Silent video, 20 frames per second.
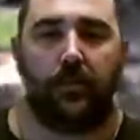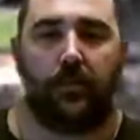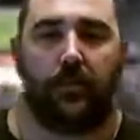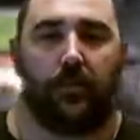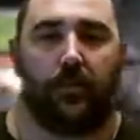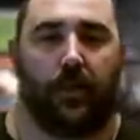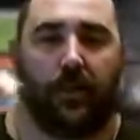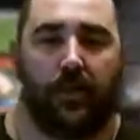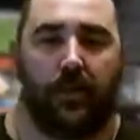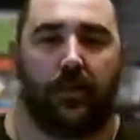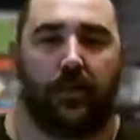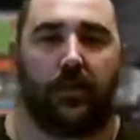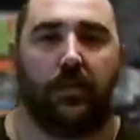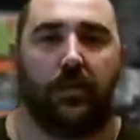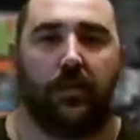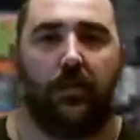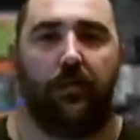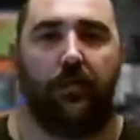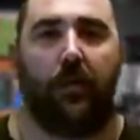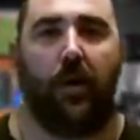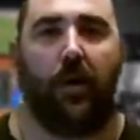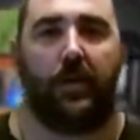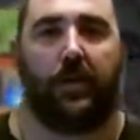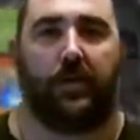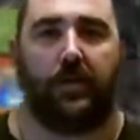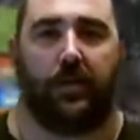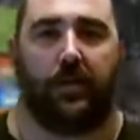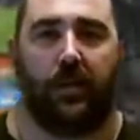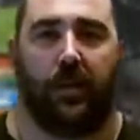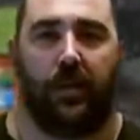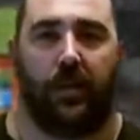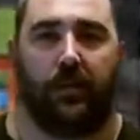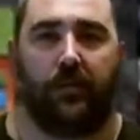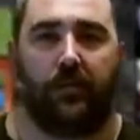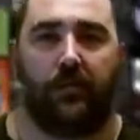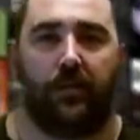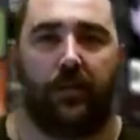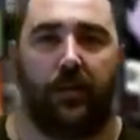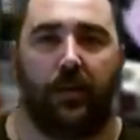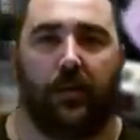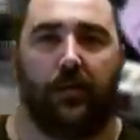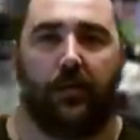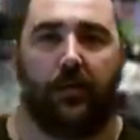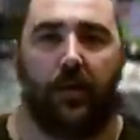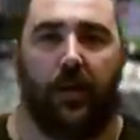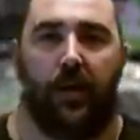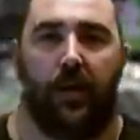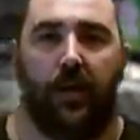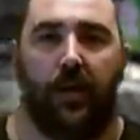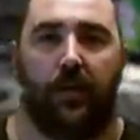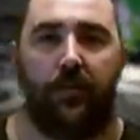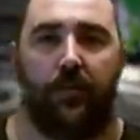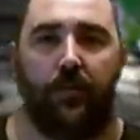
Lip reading: each device. So, if